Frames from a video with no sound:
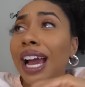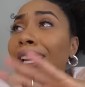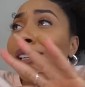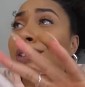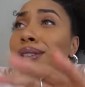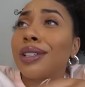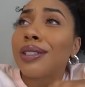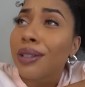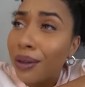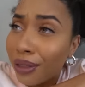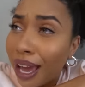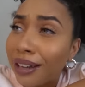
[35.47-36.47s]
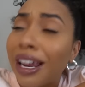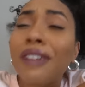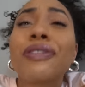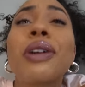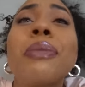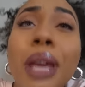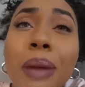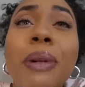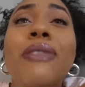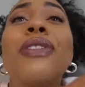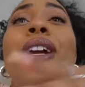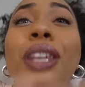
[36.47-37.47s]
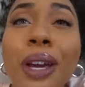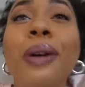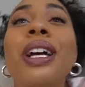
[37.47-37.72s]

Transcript: I need you to do that. Not for me, but for you,